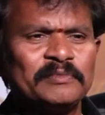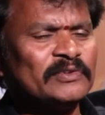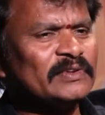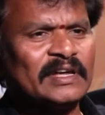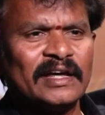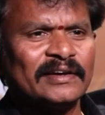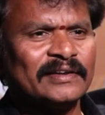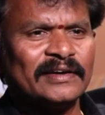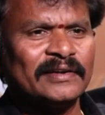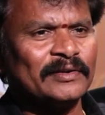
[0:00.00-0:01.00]
music
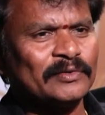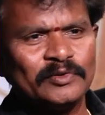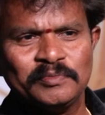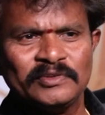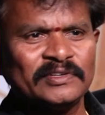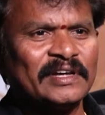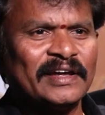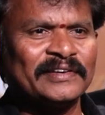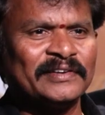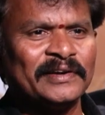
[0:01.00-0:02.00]
director, good music
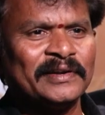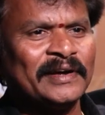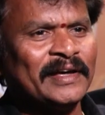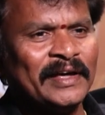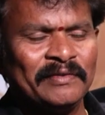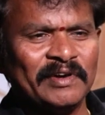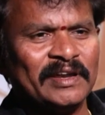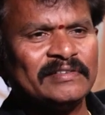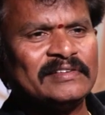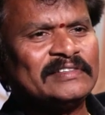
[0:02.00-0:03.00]
director. Very
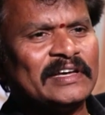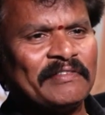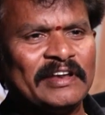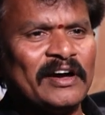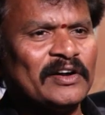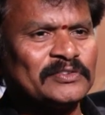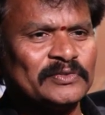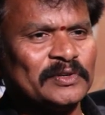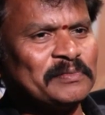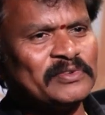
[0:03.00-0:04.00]
sincere, very honest to
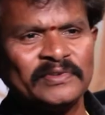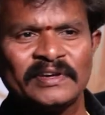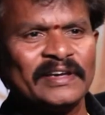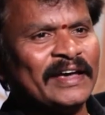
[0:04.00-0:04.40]
the music.